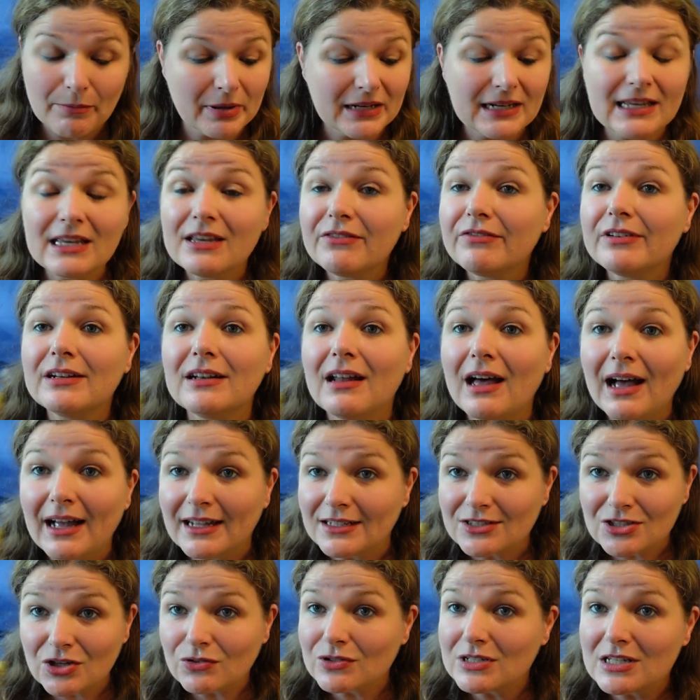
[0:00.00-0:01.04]
But even I
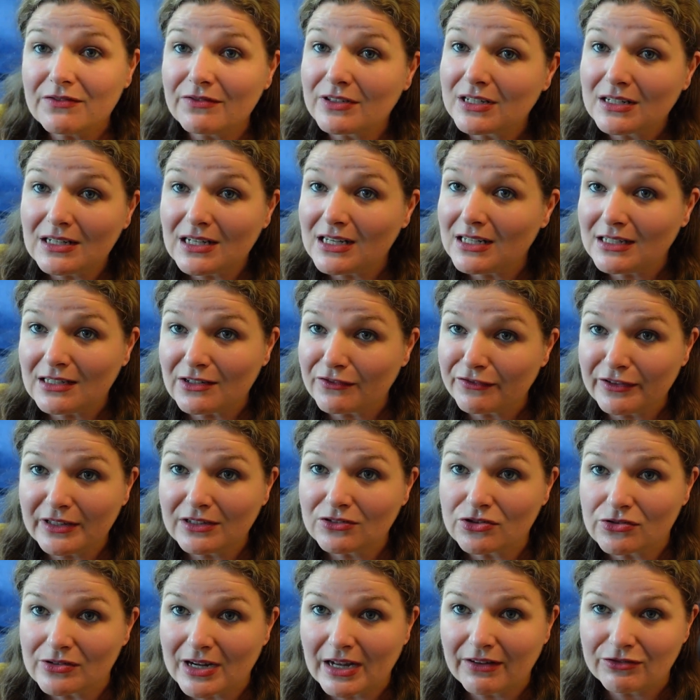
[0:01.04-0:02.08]
don't even need a
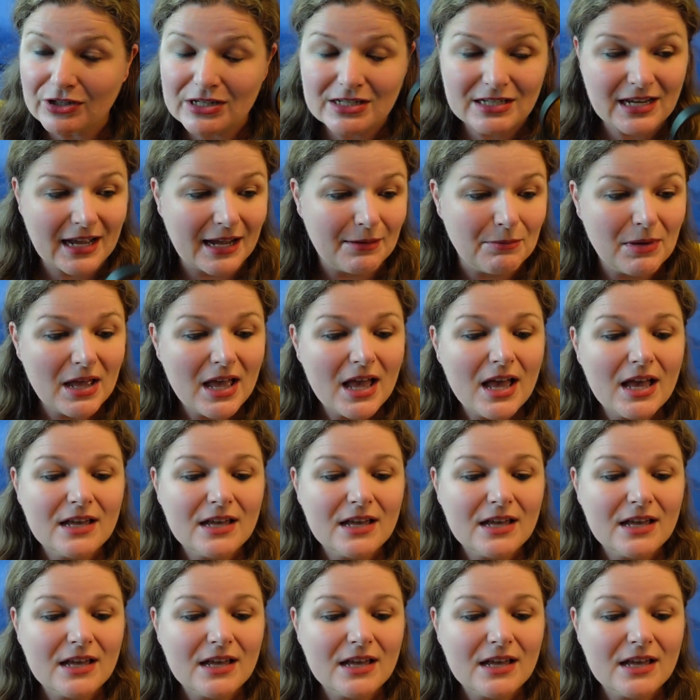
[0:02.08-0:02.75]
filter every time.